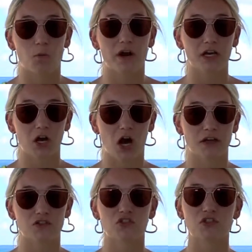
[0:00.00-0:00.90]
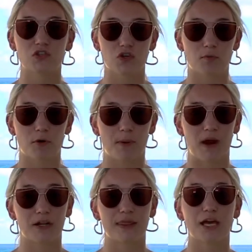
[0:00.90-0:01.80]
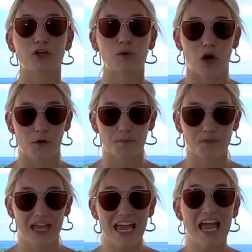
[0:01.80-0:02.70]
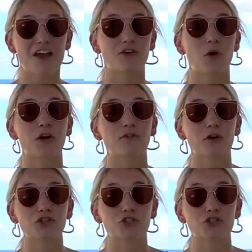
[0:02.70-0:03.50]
what it costs, just so you're prepared and that you know. If you're going for a